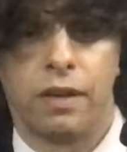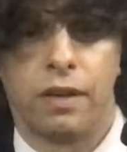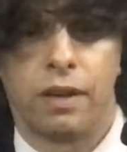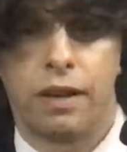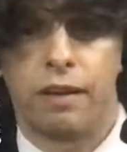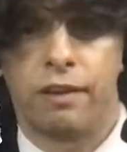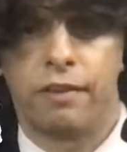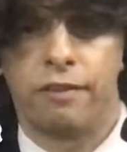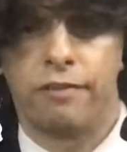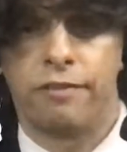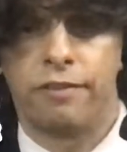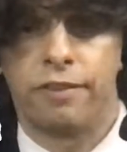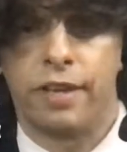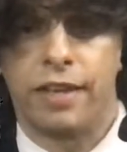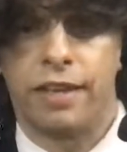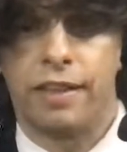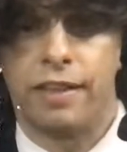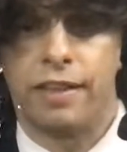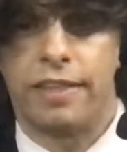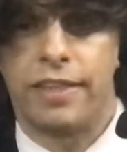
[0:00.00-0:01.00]
of
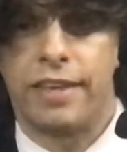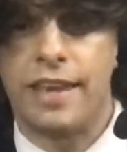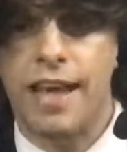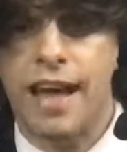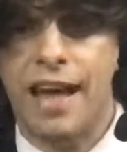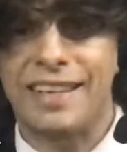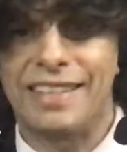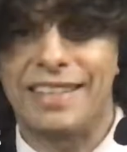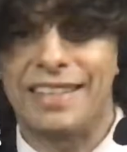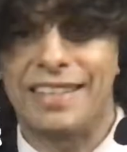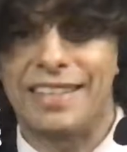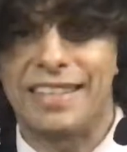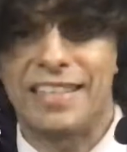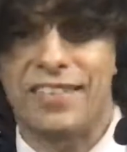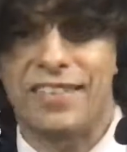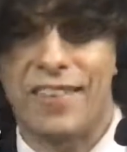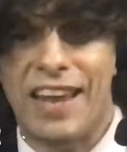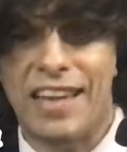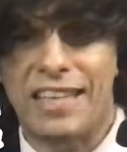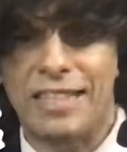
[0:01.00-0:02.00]
the non-existence
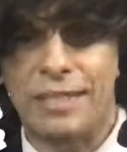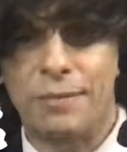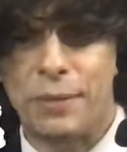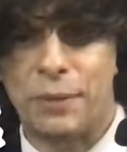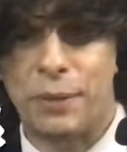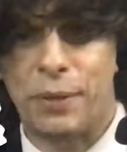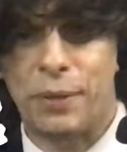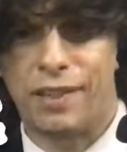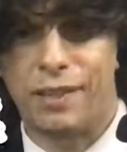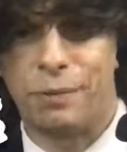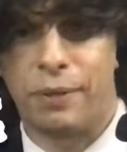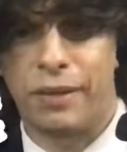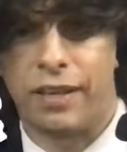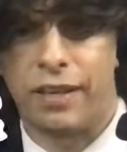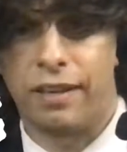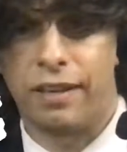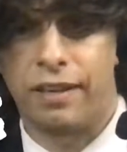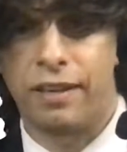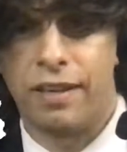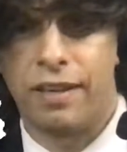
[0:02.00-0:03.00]
of asymmetric
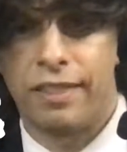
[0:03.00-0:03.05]
equilibria